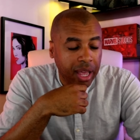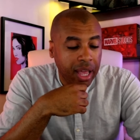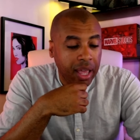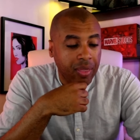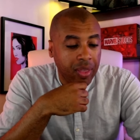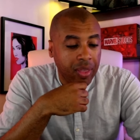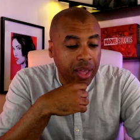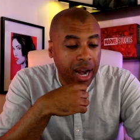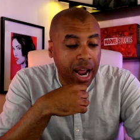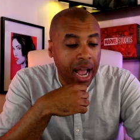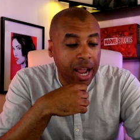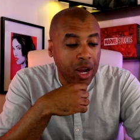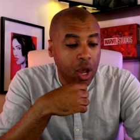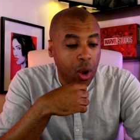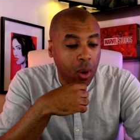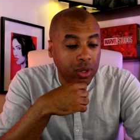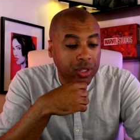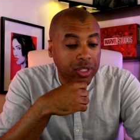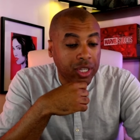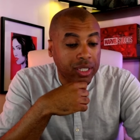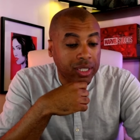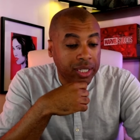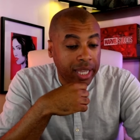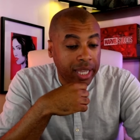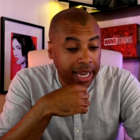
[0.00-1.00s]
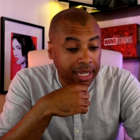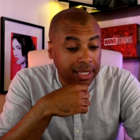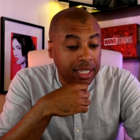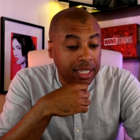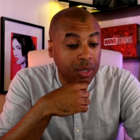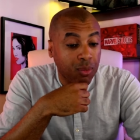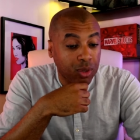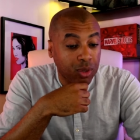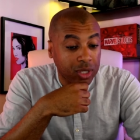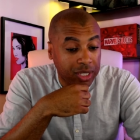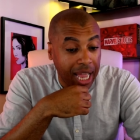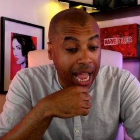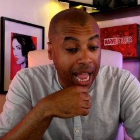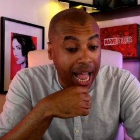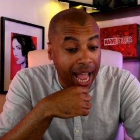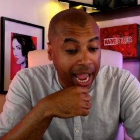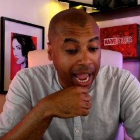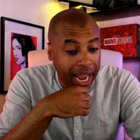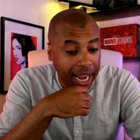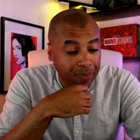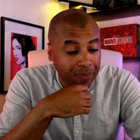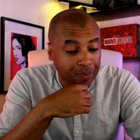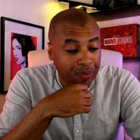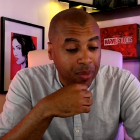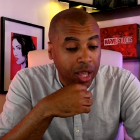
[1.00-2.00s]
Then I noticed that texting was
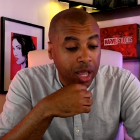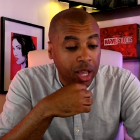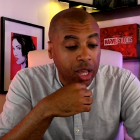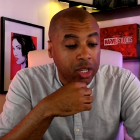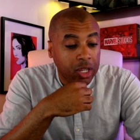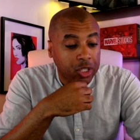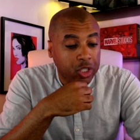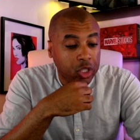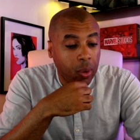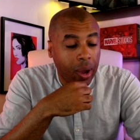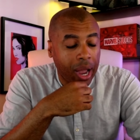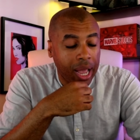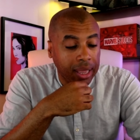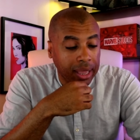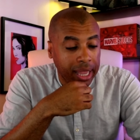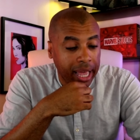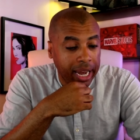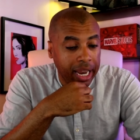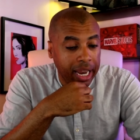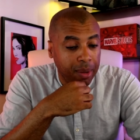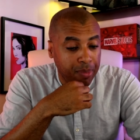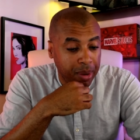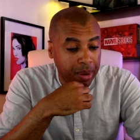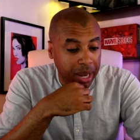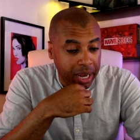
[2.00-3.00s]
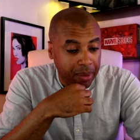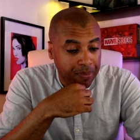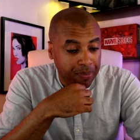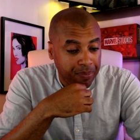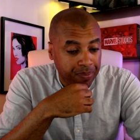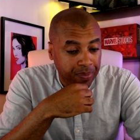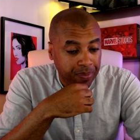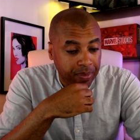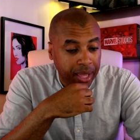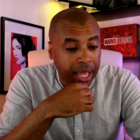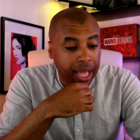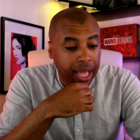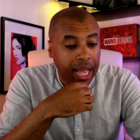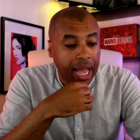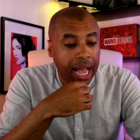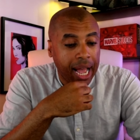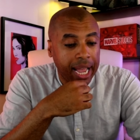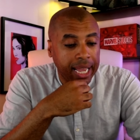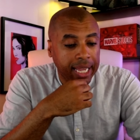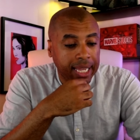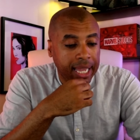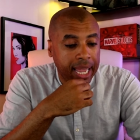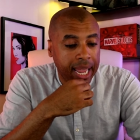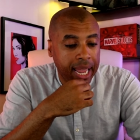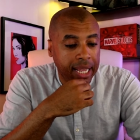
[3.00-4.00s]
dying, so I let it be.
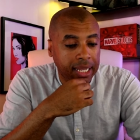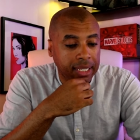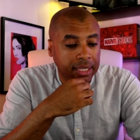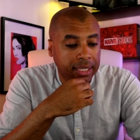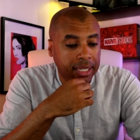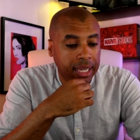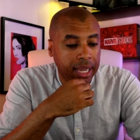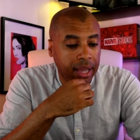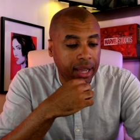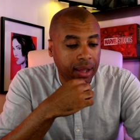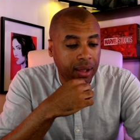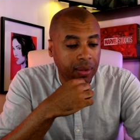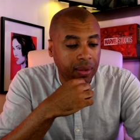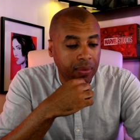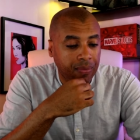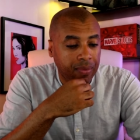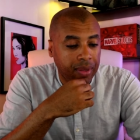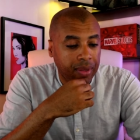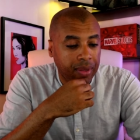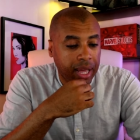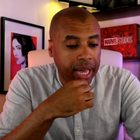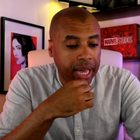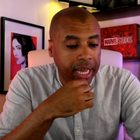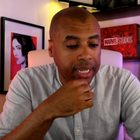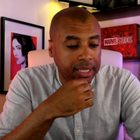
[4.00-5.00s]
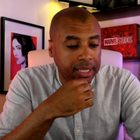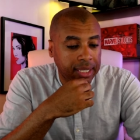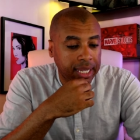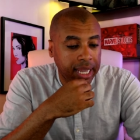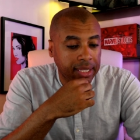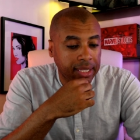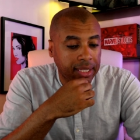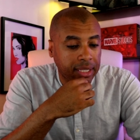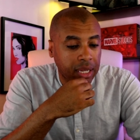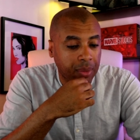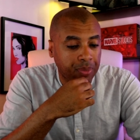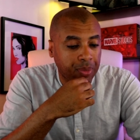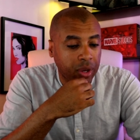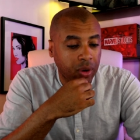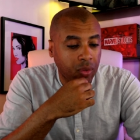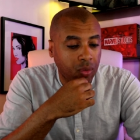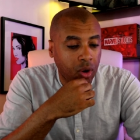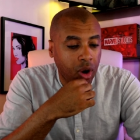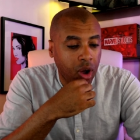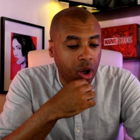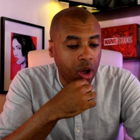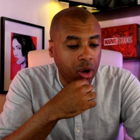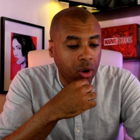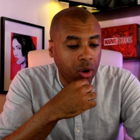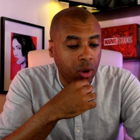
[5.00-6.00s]
I can't tell I said something
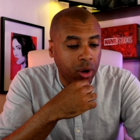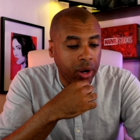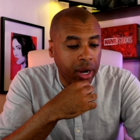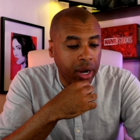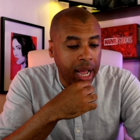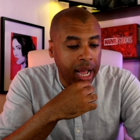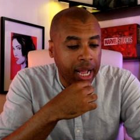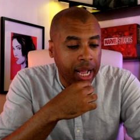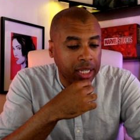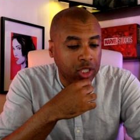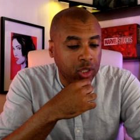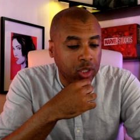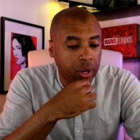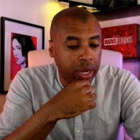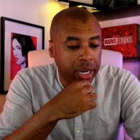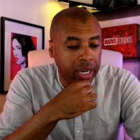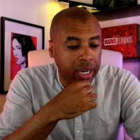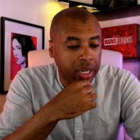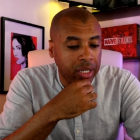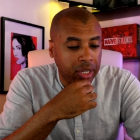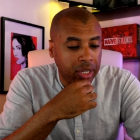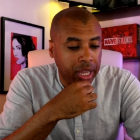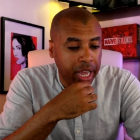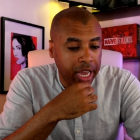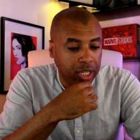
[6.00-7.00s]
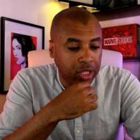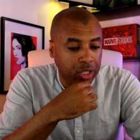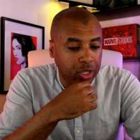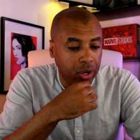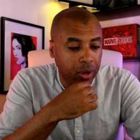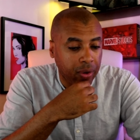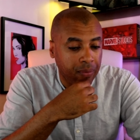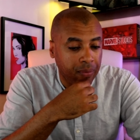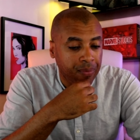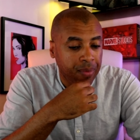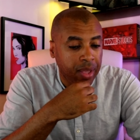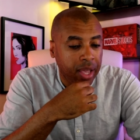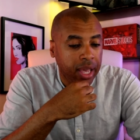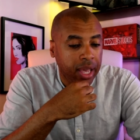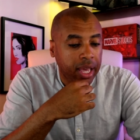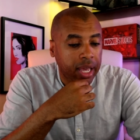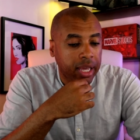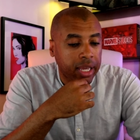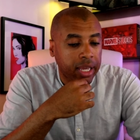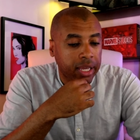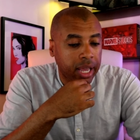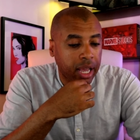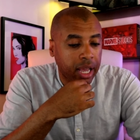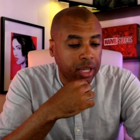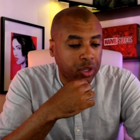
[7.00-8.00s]
wrong or not, so I didn't text her.
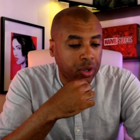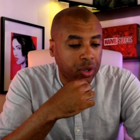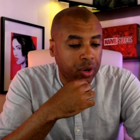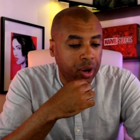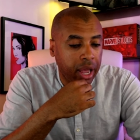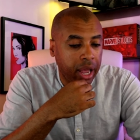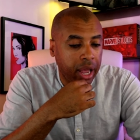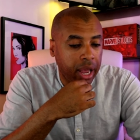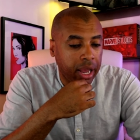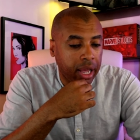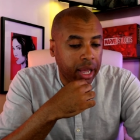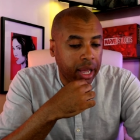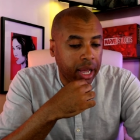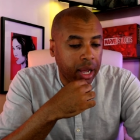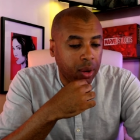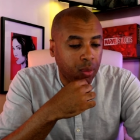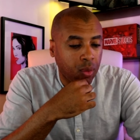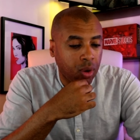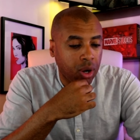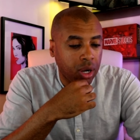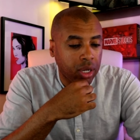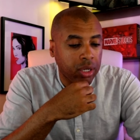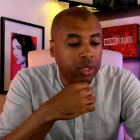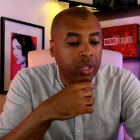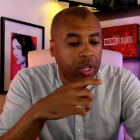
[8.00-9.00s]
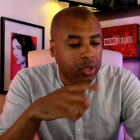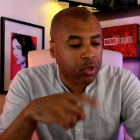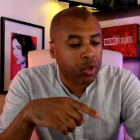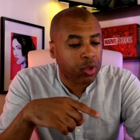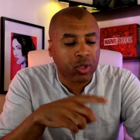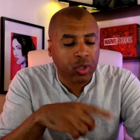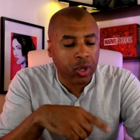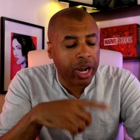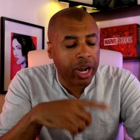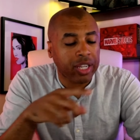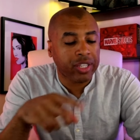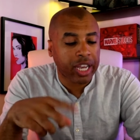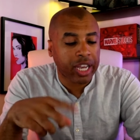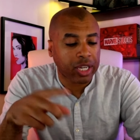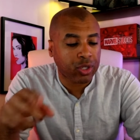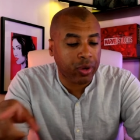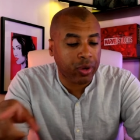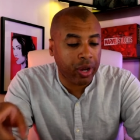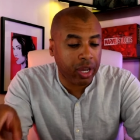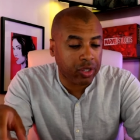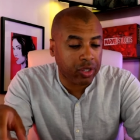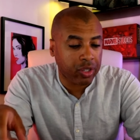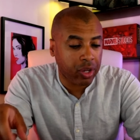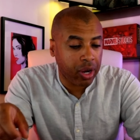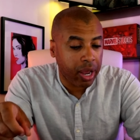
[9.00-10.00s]
I want
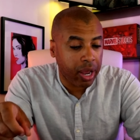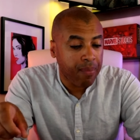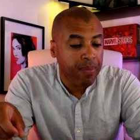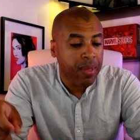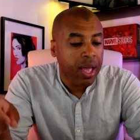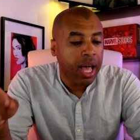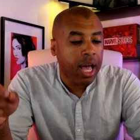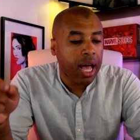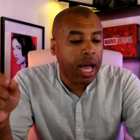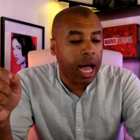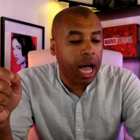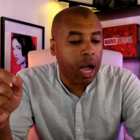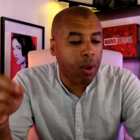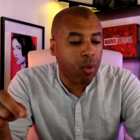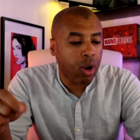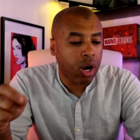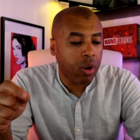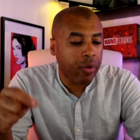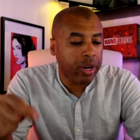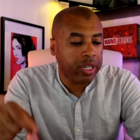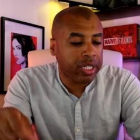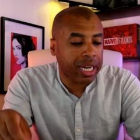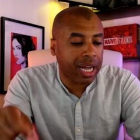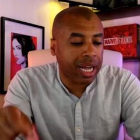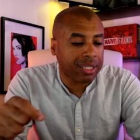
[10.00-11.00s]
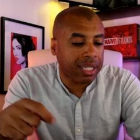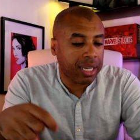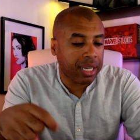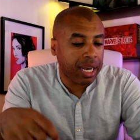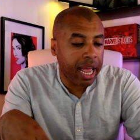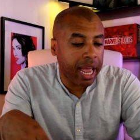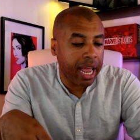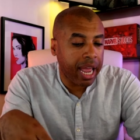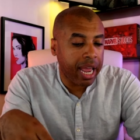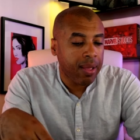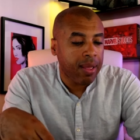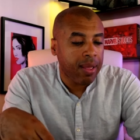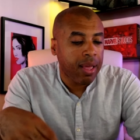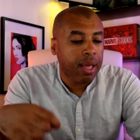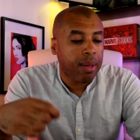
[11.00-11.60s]
to reach out today.